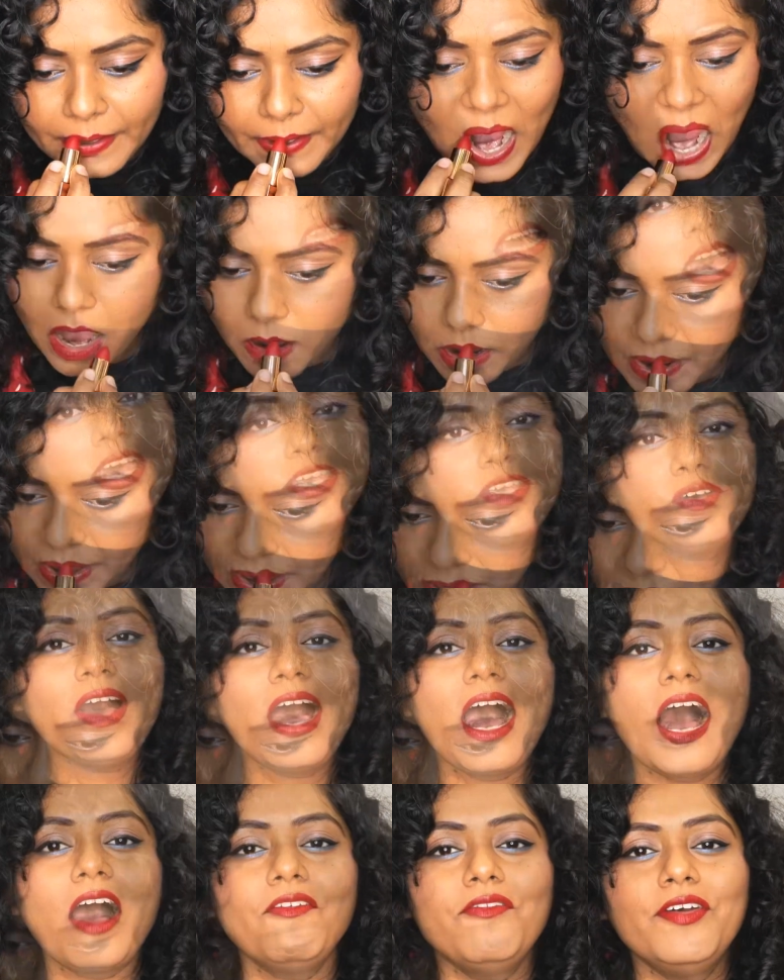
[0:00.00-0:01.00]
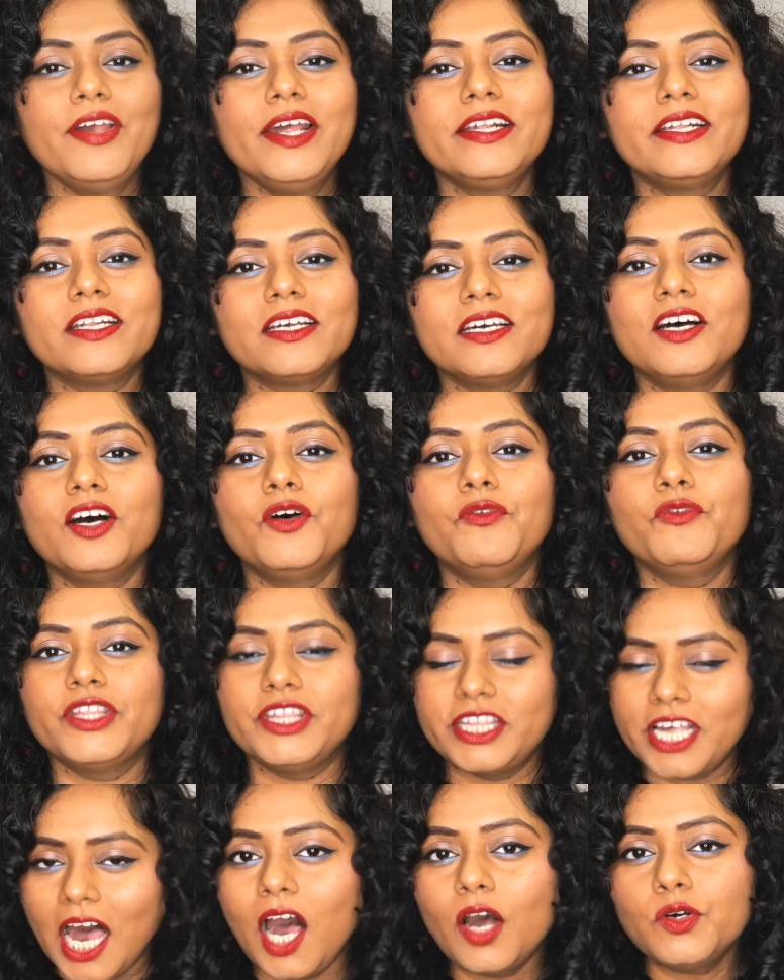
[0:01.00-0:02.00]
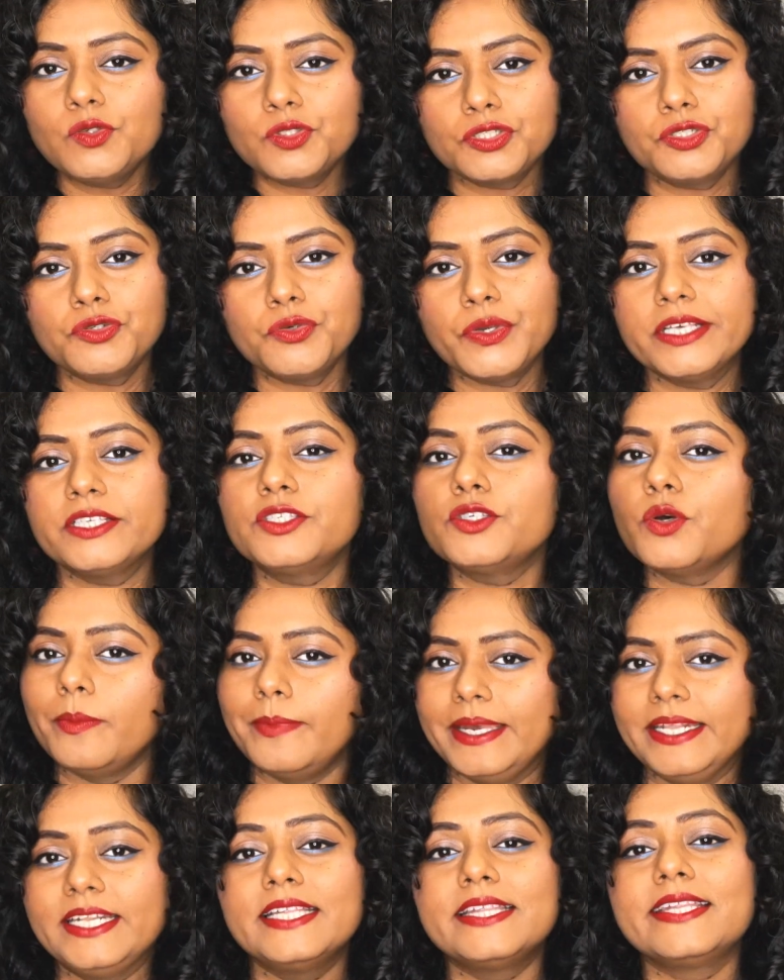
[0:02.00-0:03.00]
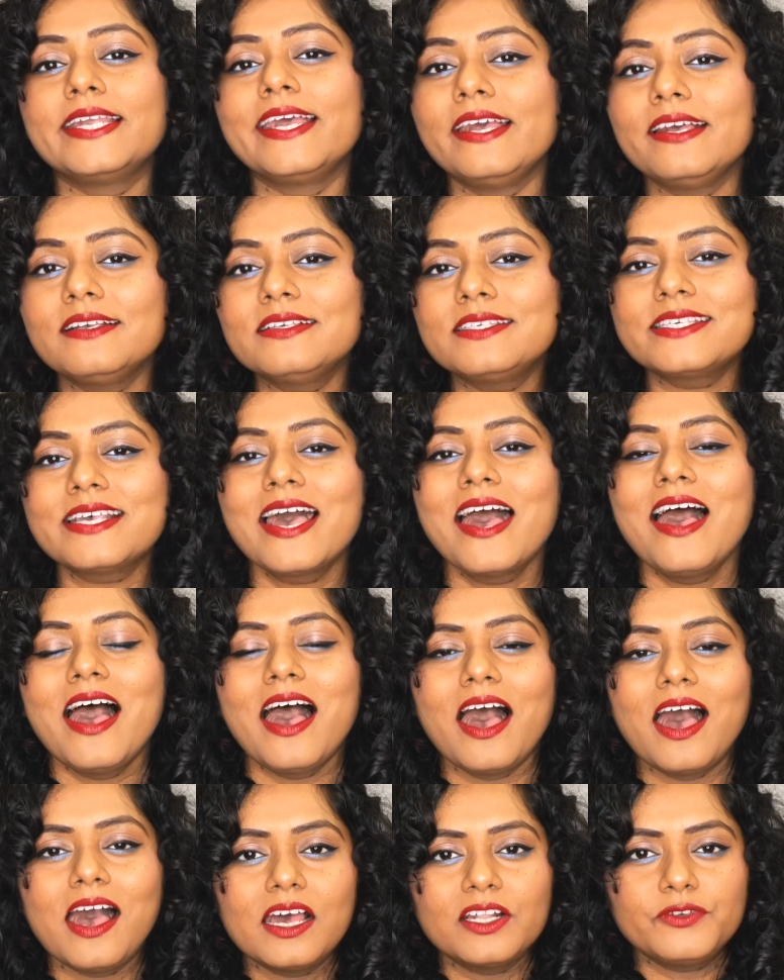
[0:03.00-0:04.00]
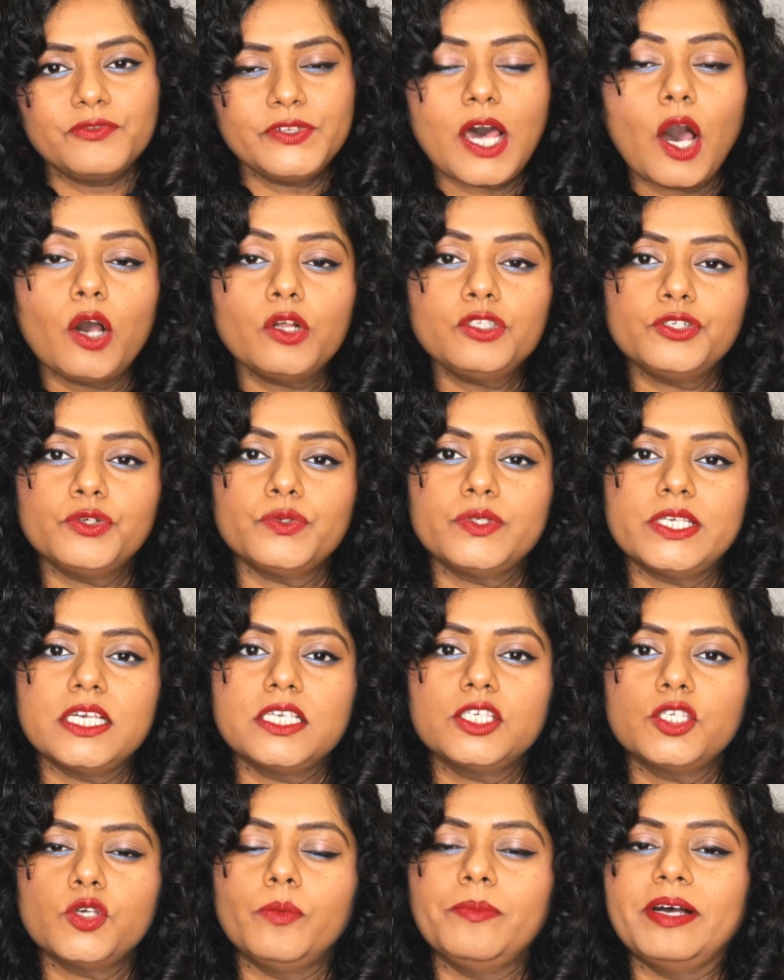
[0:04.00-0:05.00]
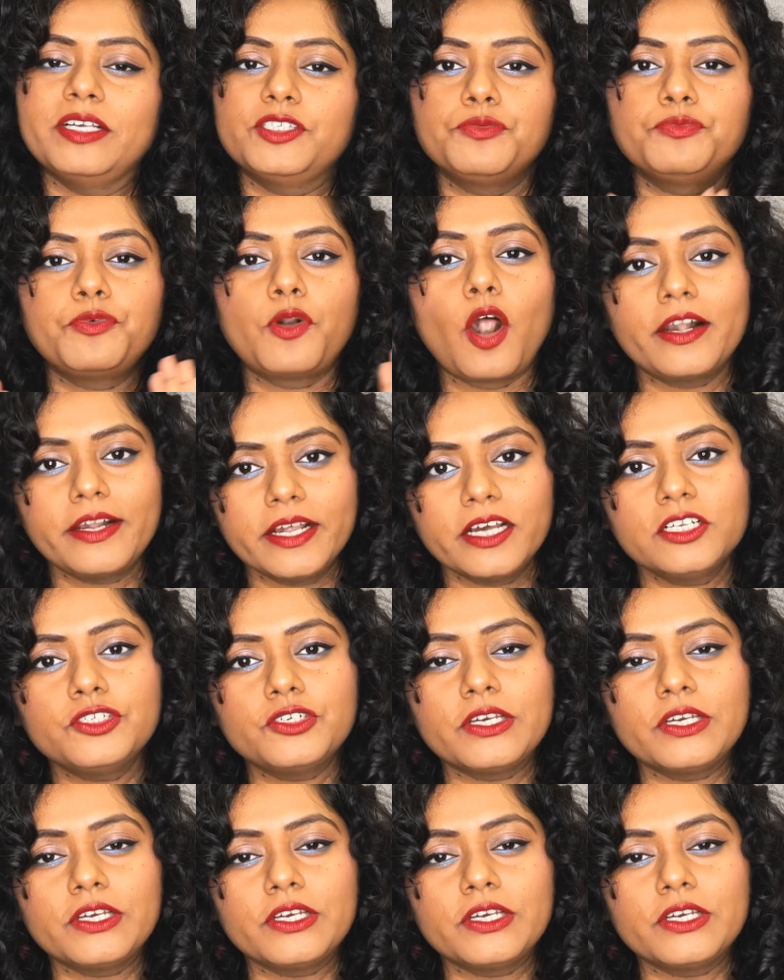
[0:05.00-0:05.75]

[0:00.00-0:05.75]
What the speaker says: So there you have it. Without doing so many things and without using so much product,